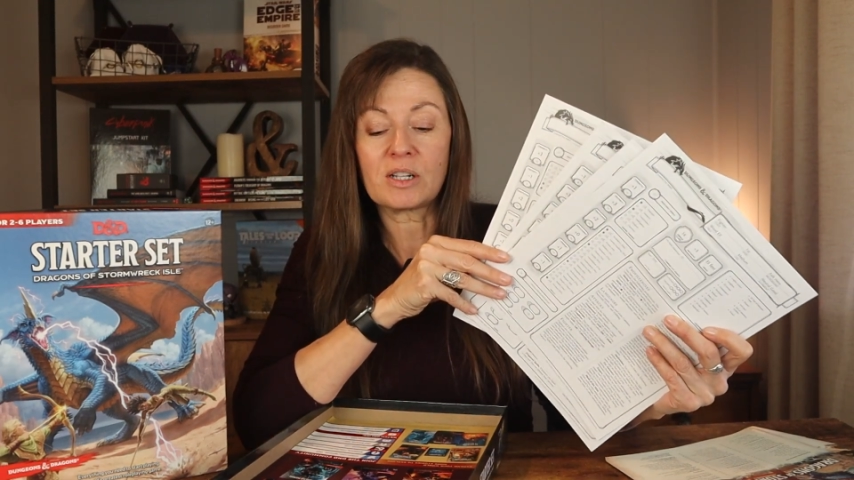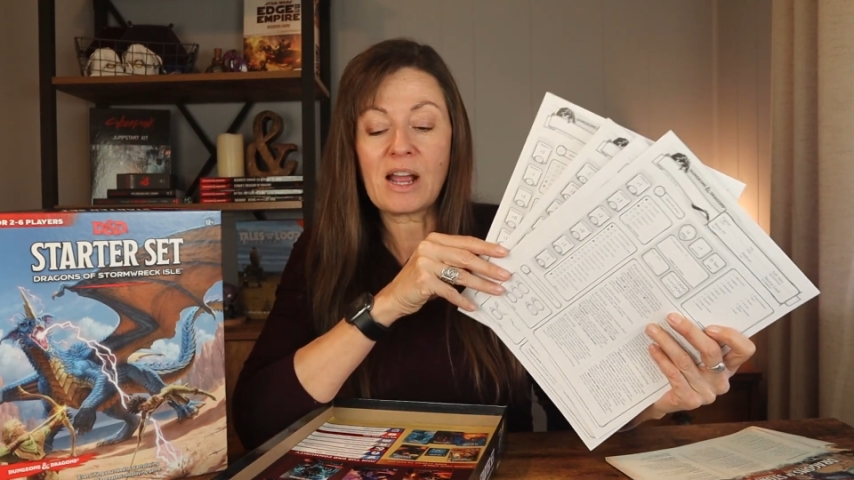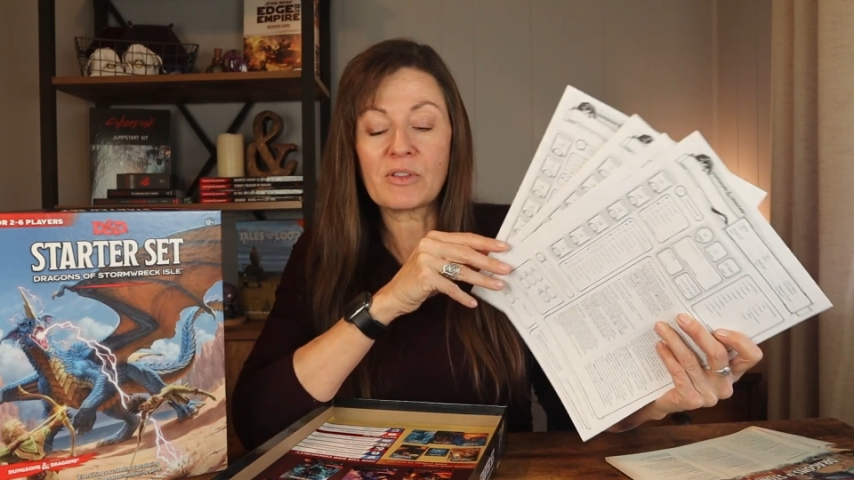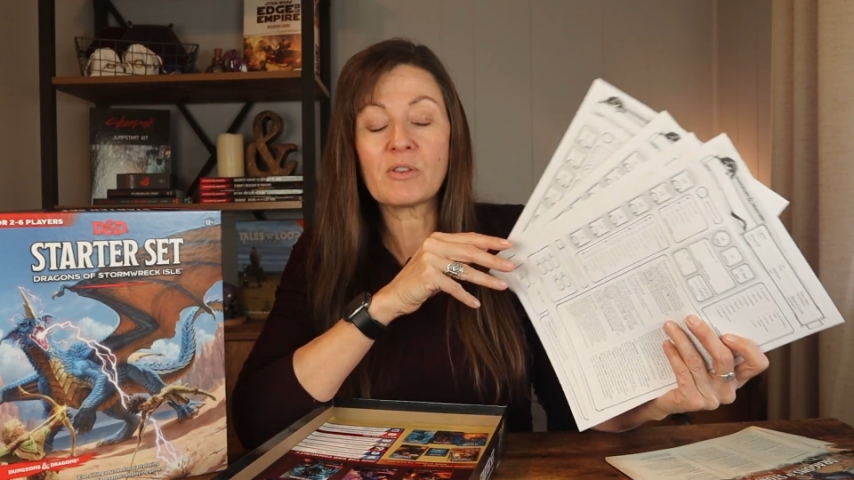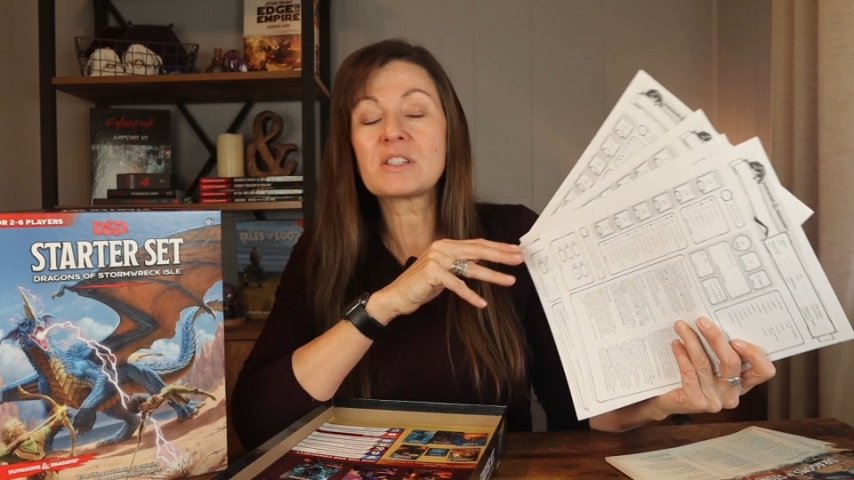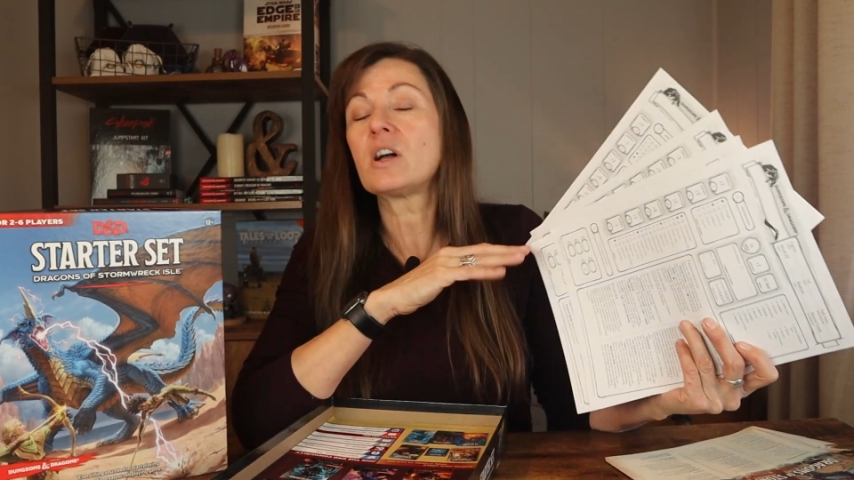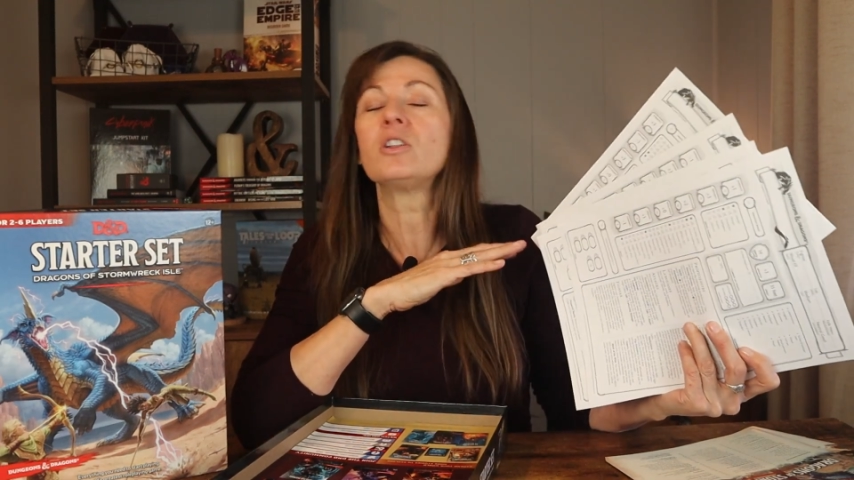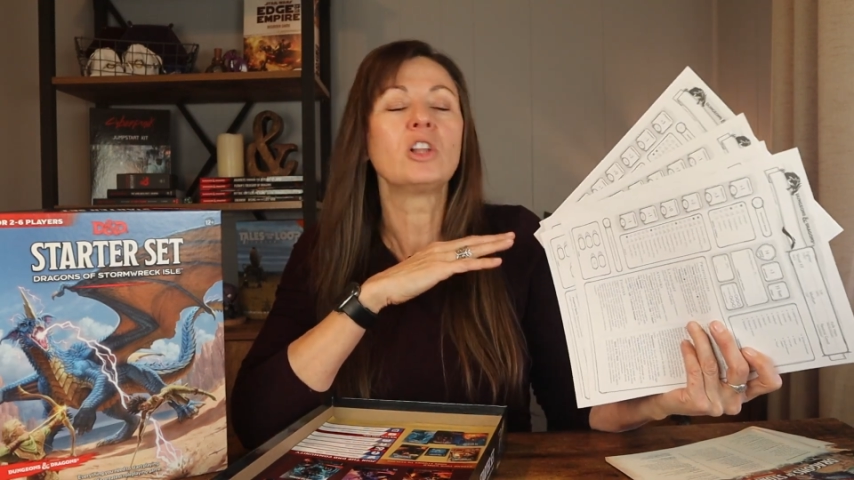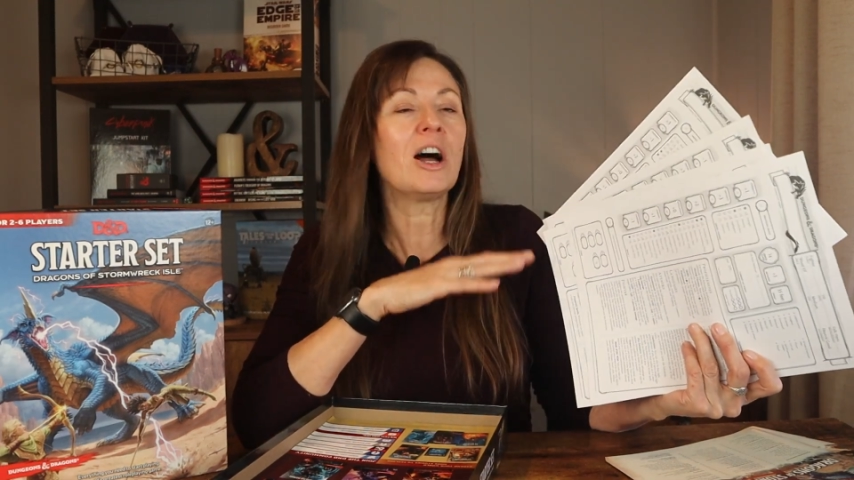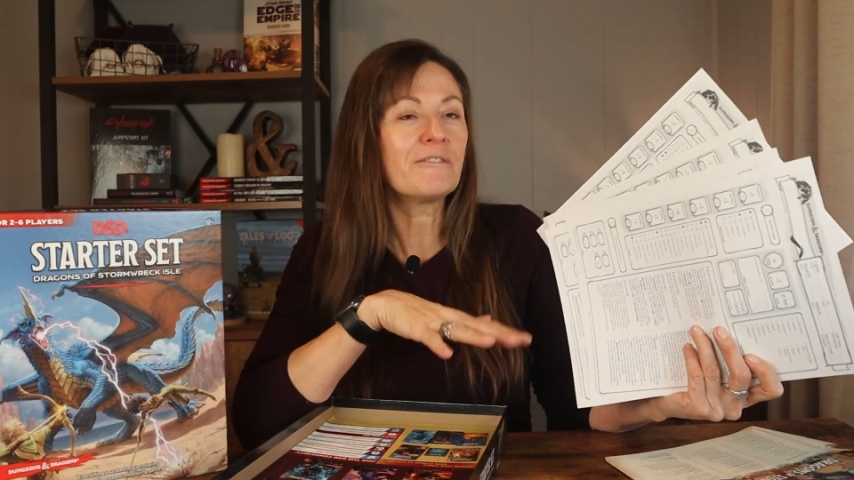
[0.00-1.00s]
Now, there is a
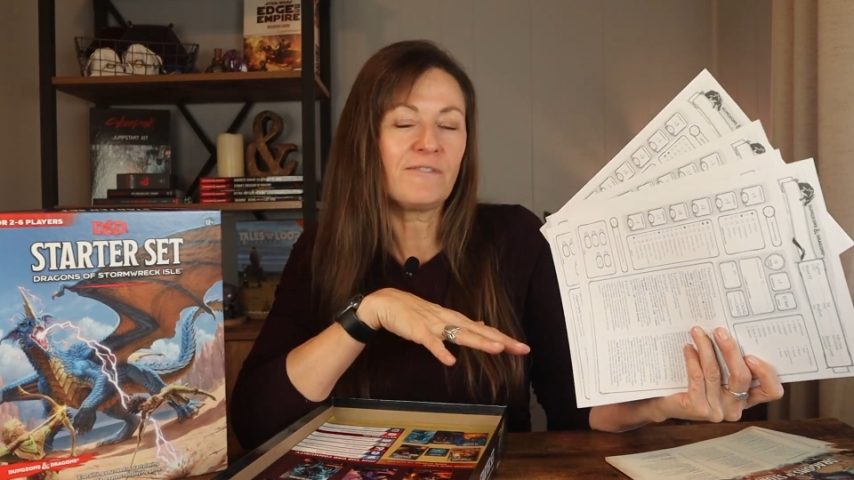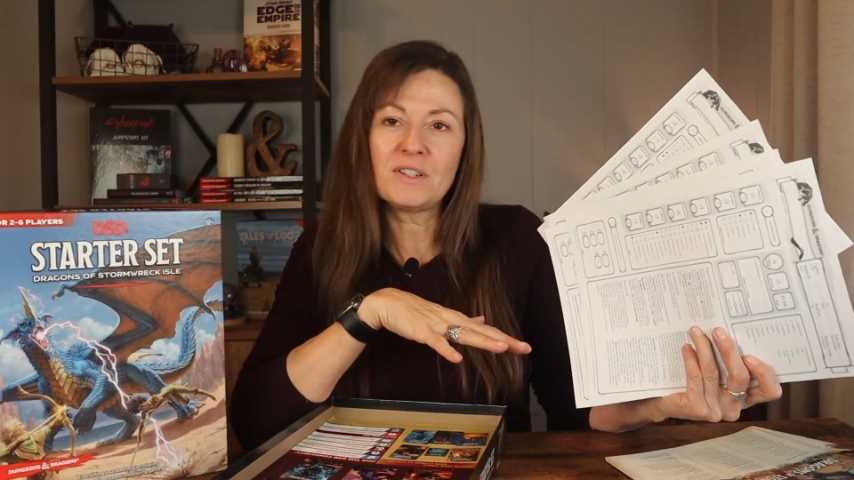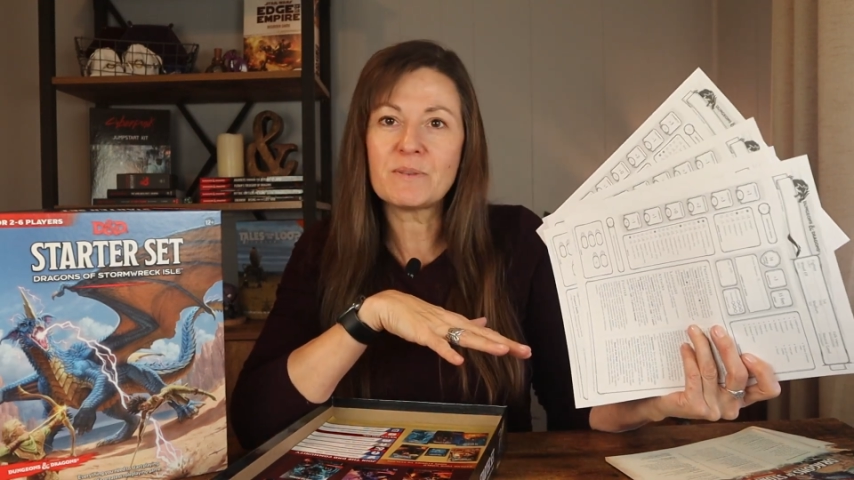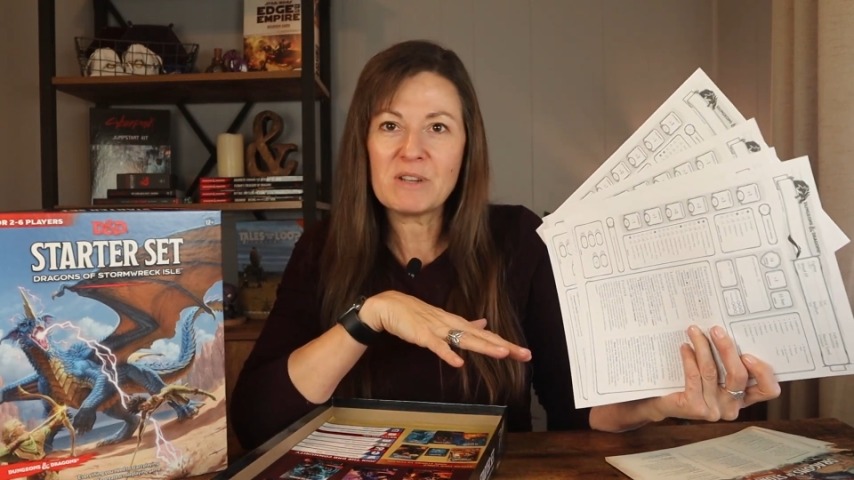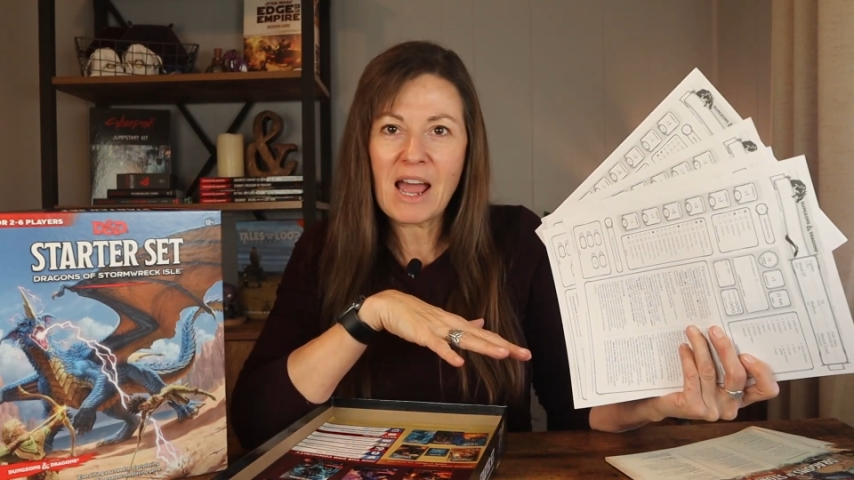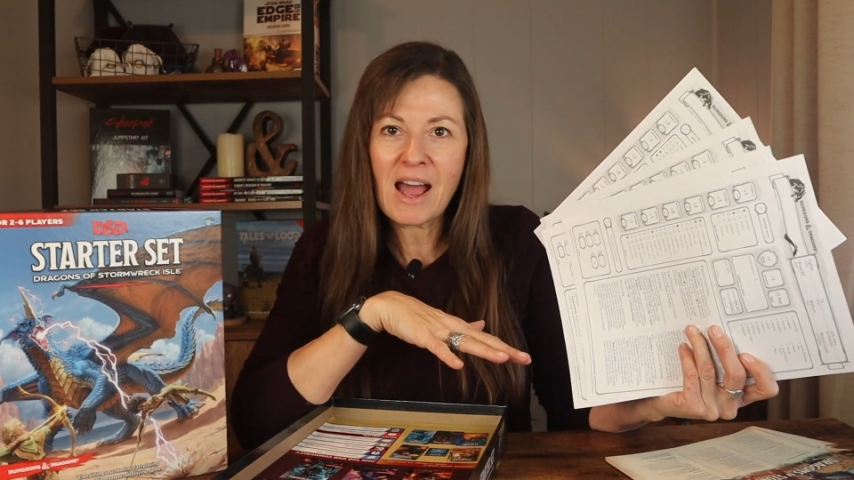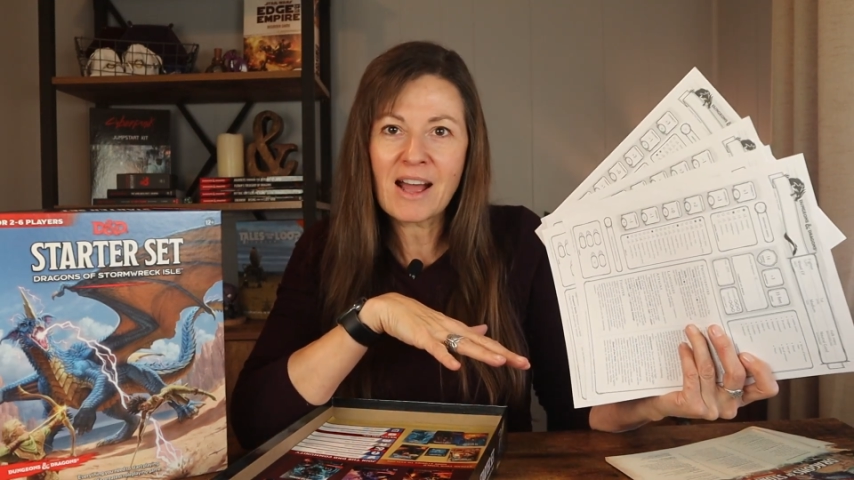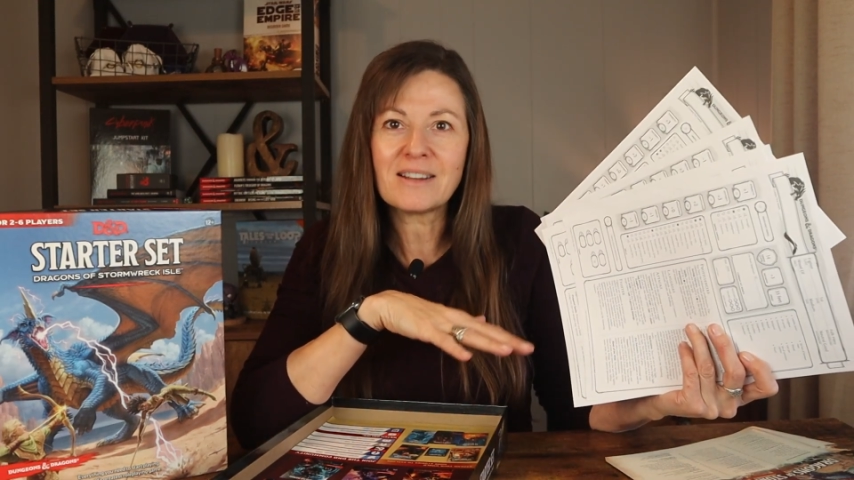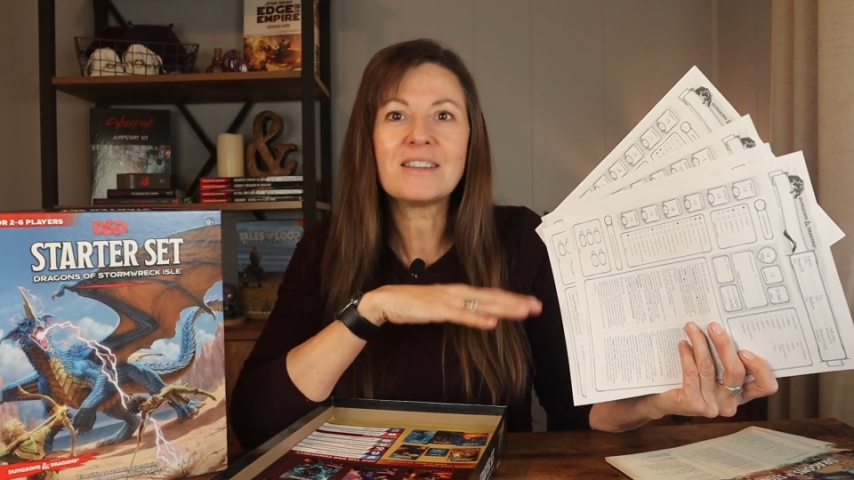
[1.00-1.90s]
lot of fun to be had